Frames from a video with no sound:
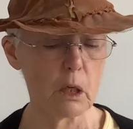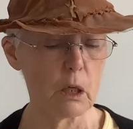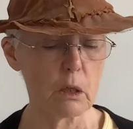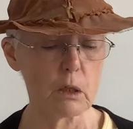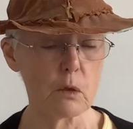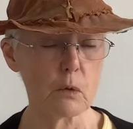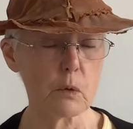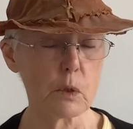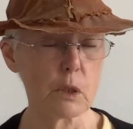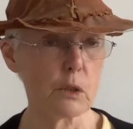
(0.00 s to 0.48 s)

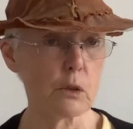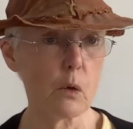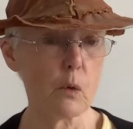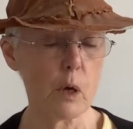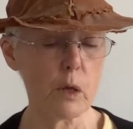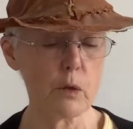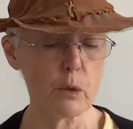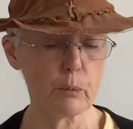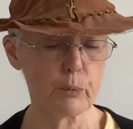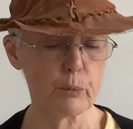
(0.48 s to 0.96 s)
There was no
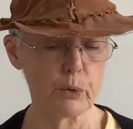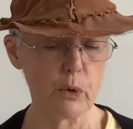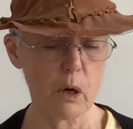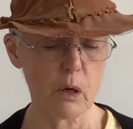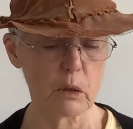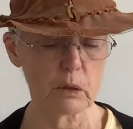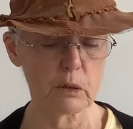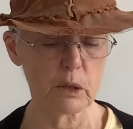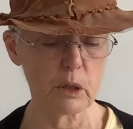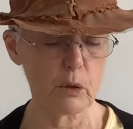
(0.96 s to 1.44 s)
other
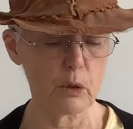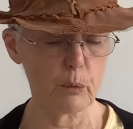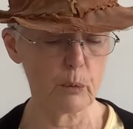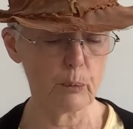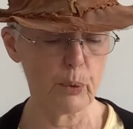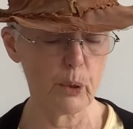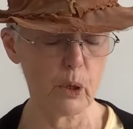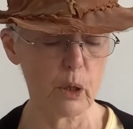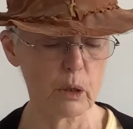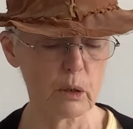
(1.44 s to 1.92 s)
bronc near the
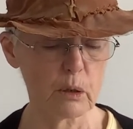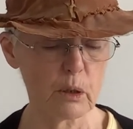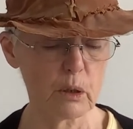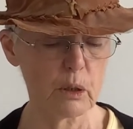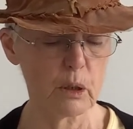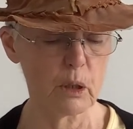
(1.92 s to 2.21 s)
pond.